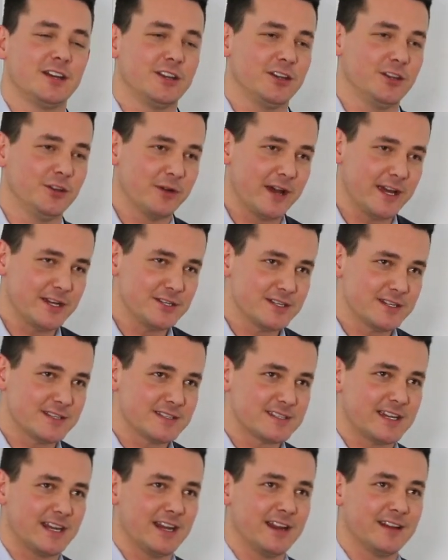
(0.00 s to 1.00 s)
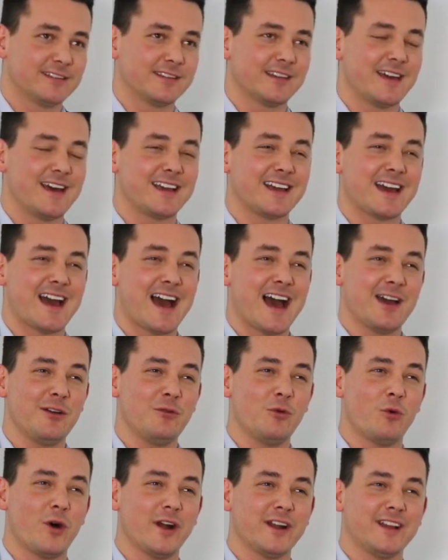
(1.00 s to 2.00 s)
new agents, and it's like I
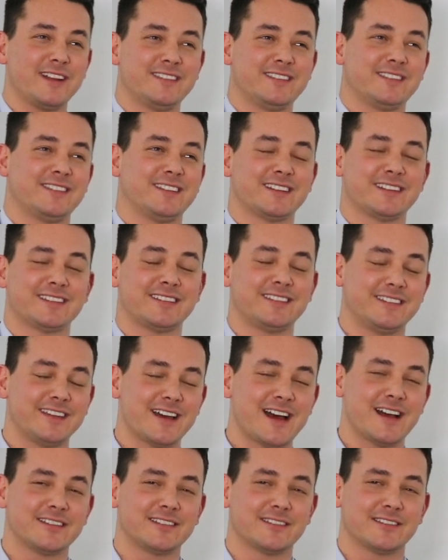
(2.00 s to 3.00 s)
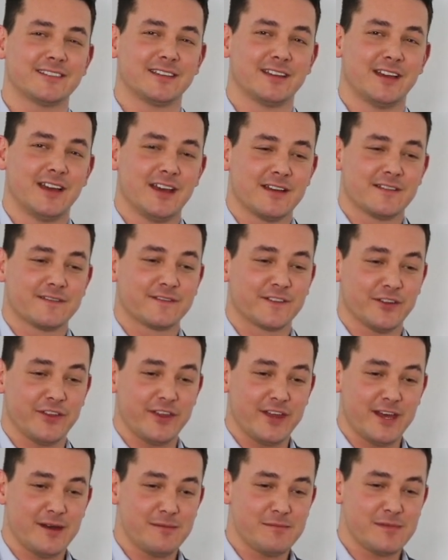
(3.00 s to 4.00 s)
wanted success for
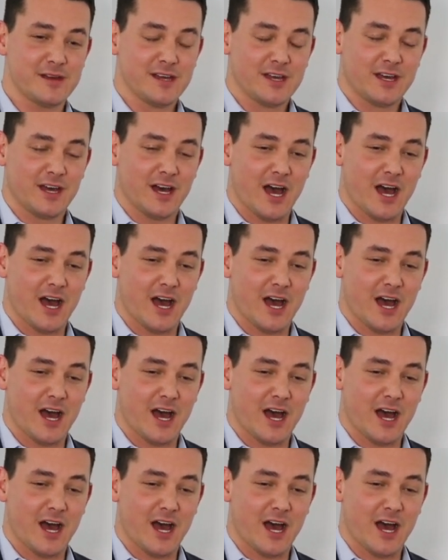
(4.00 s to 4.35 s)
them